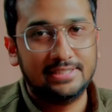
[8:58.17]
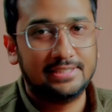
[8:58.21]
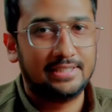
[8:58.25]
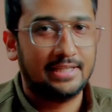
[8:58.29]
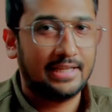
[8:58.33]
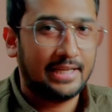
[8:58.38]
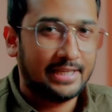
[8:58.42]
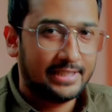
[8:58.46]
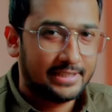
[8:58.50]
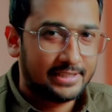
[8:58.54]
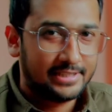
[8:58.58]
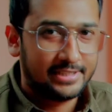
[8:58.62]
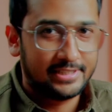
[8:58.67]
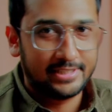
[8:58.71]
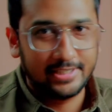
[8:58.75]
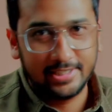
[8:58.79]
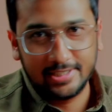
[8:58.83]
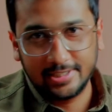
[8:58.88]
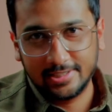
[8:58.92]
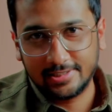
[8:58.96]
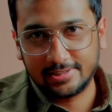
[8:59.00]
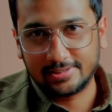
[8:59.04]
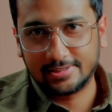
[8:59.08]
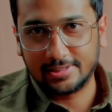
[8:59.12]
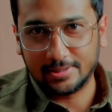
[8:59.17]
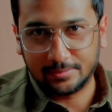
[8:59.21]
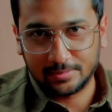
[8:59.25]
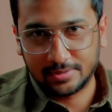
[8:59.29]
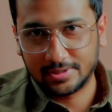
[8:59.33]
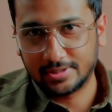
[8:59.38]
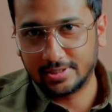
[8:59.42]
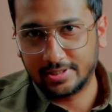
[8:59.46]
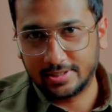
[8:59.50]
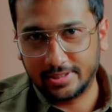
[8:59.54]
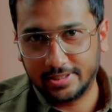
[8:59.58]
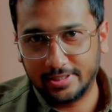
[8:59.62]
like, share,
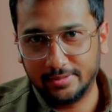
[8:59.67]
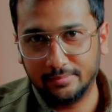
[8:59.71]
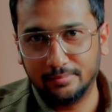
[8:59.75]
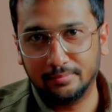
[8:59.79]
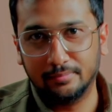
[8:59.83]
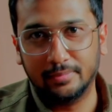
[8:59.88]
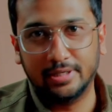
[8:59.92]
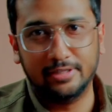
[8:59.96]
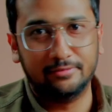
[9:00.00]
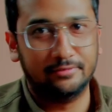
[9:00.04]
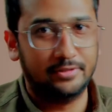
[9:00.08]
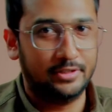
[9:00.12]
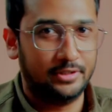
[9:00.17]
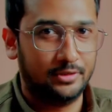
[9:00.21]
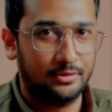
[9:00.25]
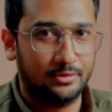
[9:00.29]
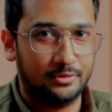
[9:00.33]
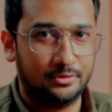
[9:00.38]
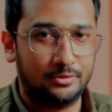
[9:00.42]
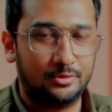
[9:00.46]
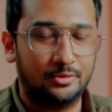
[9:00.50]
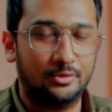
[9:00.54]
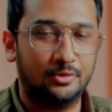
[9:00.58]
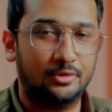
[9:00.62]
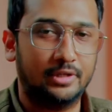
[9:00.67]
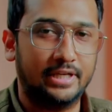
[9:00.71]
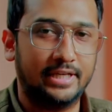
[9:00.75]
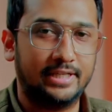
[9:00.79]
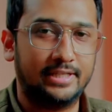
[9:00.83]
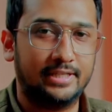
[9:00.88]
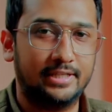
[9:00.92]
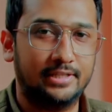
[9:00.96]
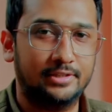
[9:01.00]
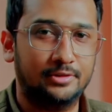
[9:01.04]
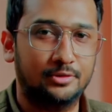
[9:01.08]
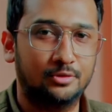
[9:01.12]
subscribe my video so I
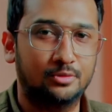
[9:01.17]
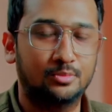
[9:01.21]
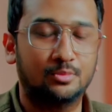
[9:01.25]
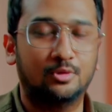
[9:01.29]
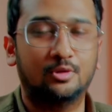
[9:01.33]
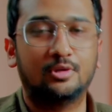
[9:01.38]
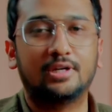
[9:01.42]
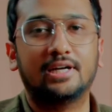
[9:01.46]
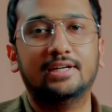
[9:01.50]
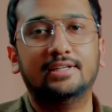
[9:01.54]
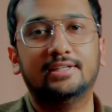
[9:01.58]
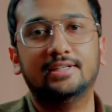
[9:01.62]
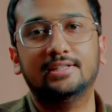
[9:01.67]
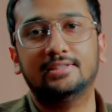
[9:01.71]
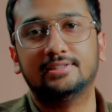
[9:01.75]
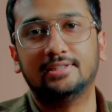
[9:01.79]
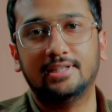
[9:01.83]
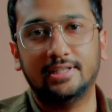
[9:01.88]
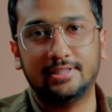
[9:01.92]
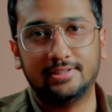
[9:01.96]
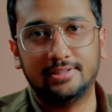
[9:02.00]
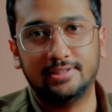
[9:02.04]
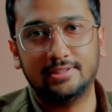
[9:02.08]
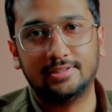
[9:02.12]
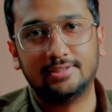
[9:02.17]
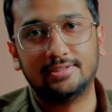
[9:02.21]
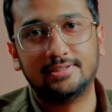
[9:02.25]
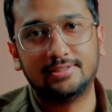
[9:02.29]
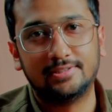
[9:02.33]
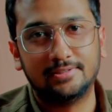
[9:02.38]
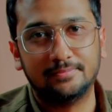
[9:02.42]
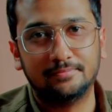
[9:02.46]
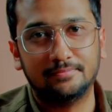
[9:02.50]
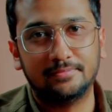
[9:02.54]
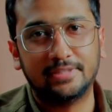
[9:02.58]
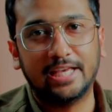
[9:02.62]
can do more contents like
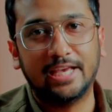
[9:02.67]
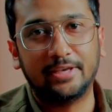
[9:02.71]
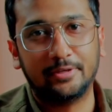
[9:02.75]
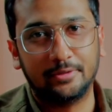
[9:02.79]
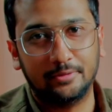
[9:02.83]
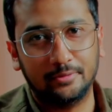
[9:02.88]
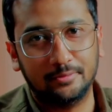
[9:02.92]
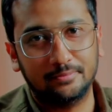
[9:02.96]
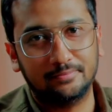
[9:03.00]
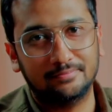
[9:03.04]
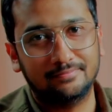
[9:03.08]
this. Thank you.